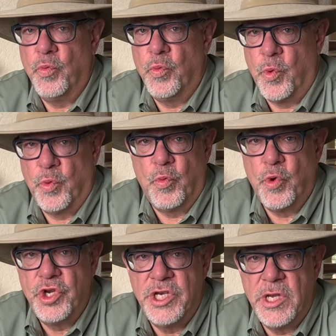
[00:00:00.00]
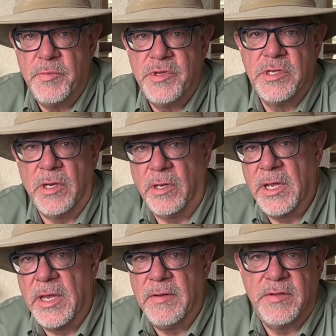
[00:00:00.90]
wood chips and
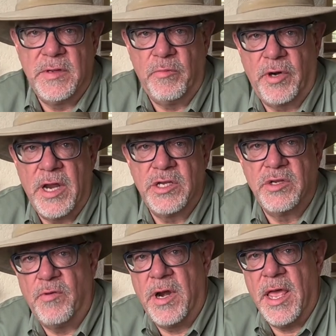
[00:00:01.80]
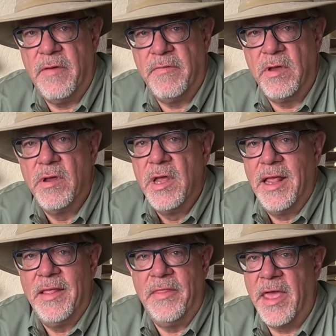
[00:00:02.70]
leaves and branches, what have you.
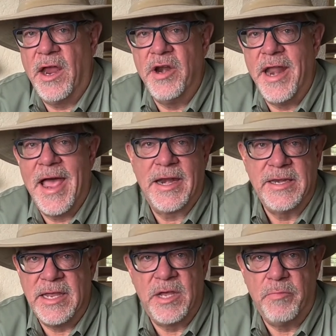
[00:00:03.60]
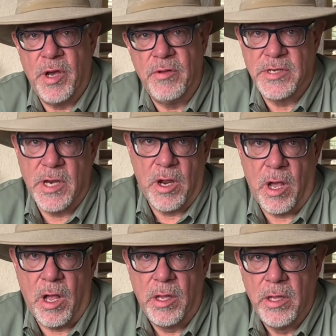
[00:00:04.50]
They are not decomposed at
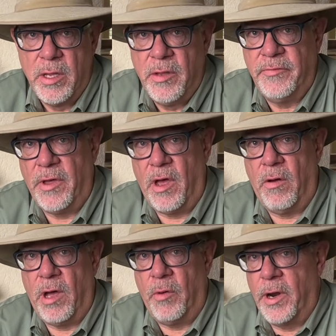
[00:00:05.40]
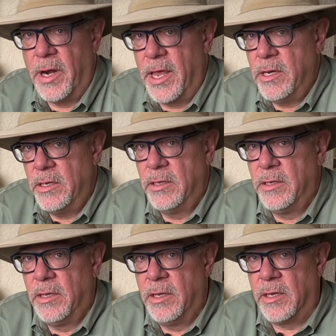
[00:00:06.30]
all. So on one hand,
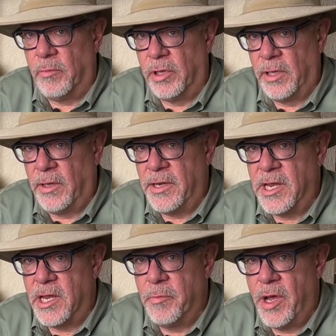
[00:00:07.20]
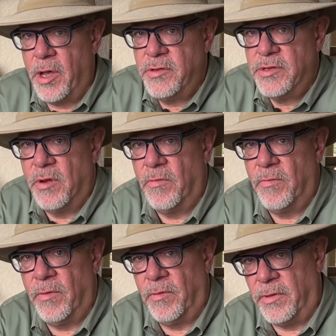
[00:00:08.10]
completely decomposed,
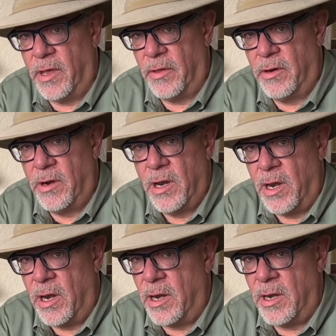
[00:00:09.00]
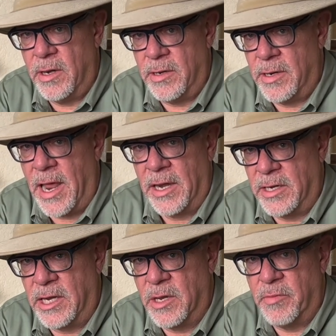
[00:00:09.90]
the other, not
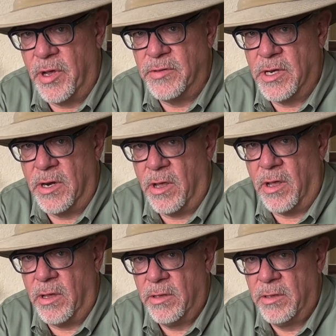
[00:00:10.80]
decomposed at all.